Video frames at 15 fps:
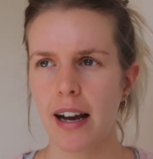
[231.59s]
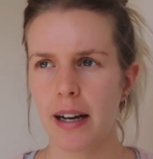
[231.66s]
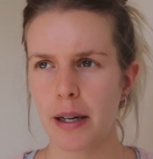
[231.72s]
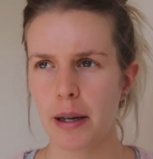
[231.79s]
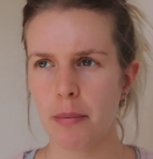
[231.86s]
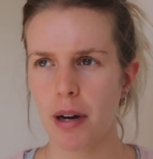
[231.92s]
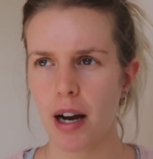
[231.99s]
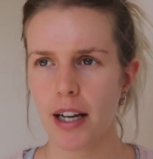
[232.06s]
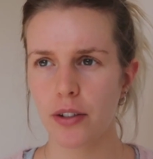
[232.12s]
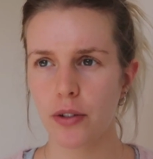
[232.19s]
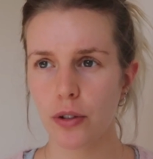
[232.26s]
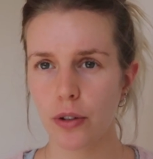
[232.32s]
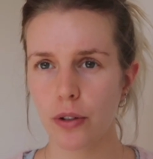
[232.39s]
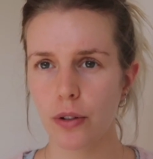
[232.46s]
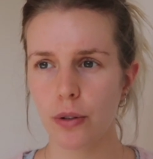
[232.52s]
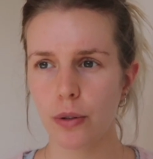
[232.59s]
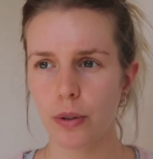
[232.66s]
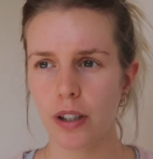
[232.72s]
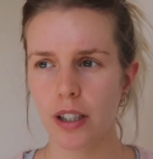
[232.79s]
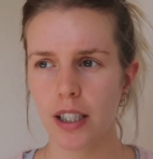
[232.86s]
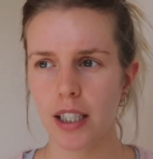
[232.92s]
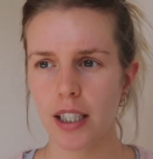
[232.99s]
I
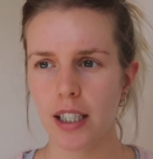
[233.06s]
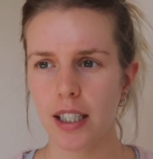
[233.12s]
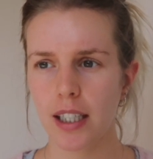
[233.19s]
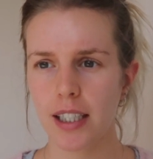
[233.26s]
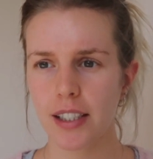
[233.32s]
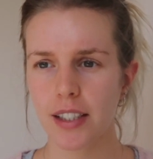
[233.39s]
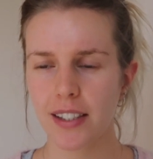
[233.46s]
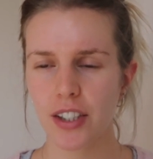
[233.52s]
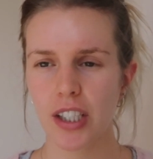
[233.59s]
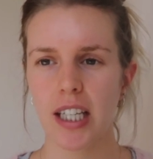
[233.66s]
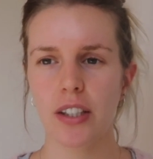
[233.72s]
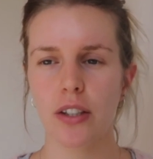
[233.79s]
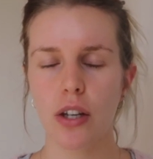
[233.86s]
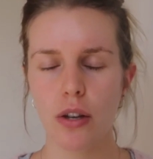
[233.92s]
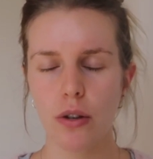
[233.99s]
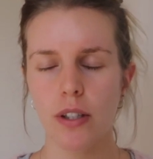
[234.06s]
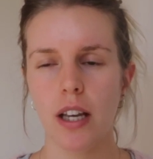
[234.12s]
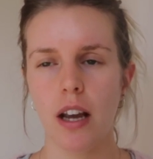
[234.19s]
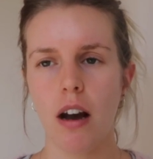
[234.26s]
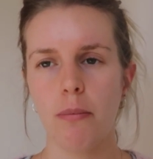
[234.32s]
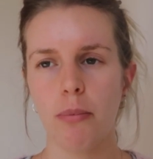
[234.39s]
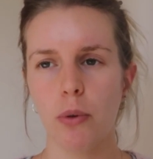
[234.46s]
do suggest
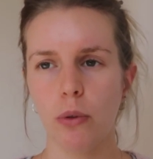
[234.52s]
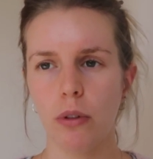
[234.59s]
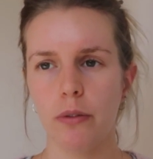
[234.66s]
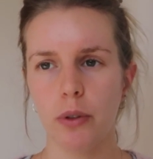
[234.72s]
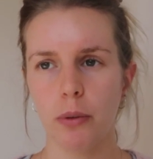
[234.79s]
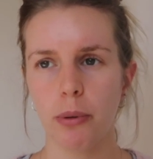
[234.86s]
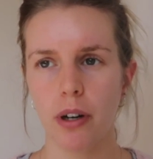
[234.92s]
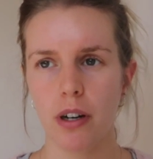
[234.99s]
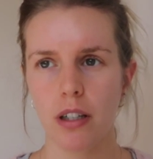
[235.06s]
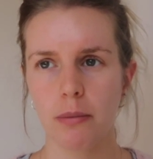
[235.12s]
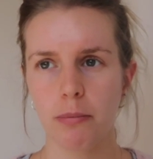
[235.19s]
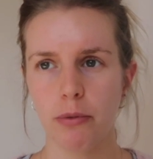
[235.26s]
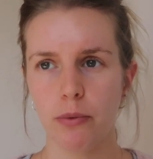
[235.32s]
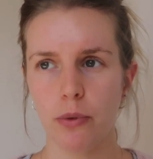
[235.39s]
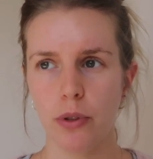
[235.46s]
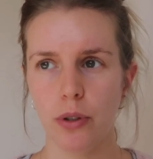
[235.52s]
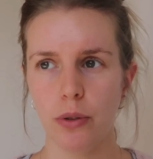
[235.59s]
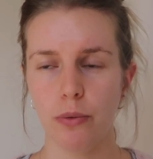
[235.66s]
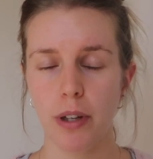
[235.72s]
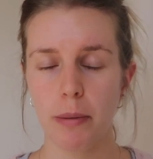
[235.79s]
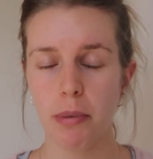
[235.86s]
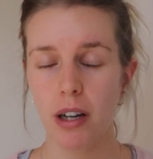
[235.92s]
using up all of your products before
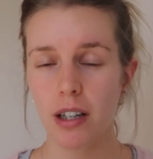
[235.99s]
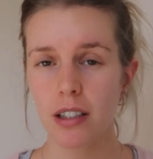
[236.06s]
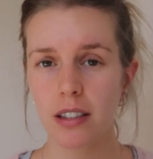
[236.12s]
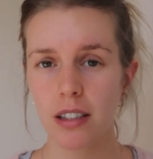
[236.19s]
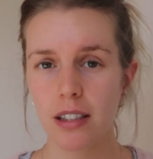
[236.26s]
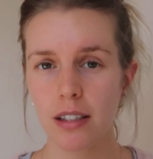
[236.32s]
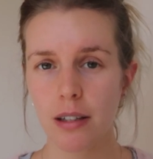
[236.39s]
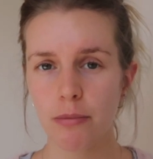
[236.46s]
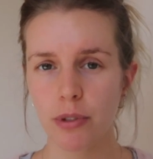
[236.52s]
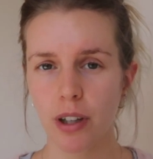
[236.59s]
you repurchase them,